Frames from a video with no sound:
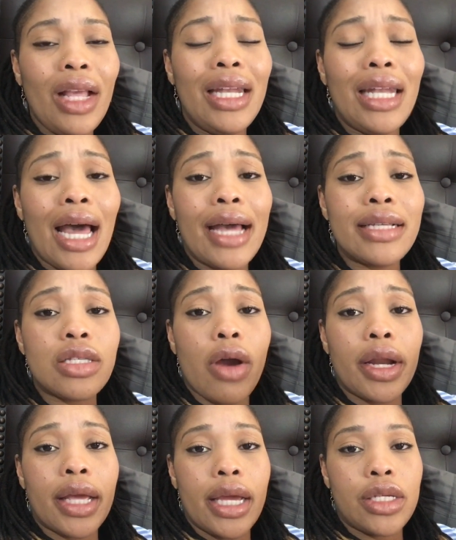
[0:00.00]
lines start
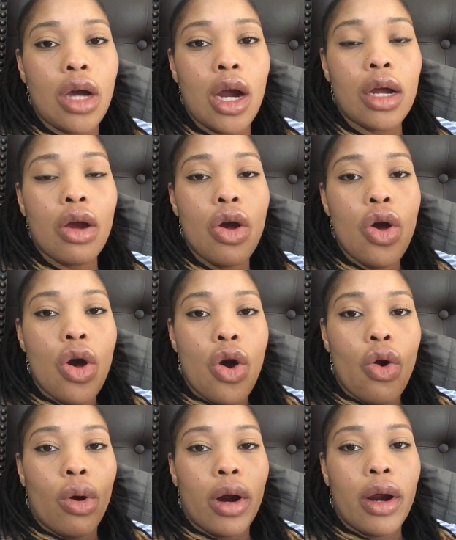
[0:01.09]
to get dark,
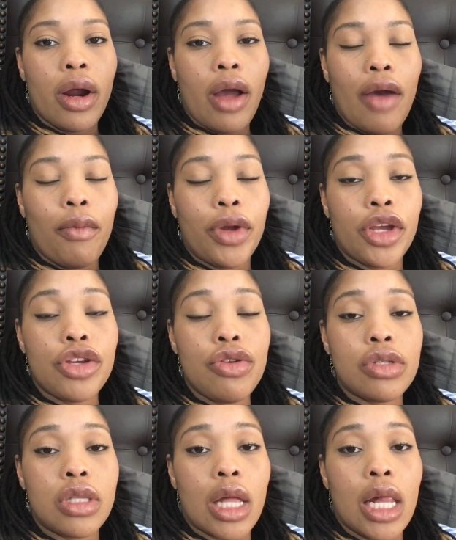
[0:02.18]
or when you're
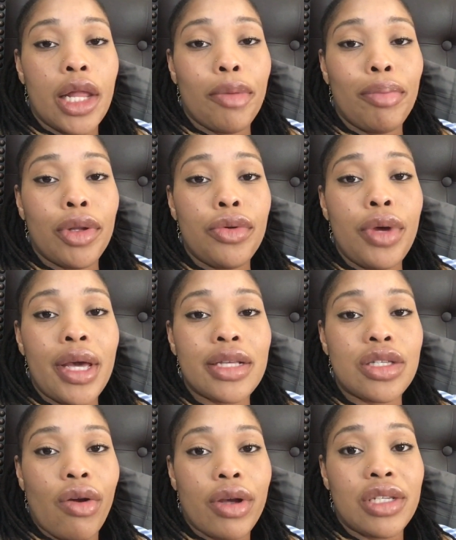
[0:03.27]
using the clear blue, it
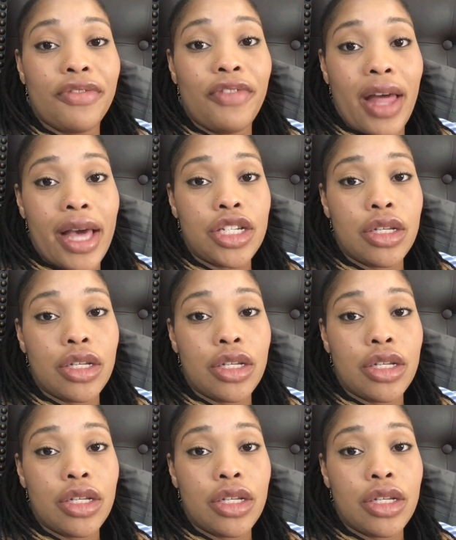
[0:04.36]
starts to flash.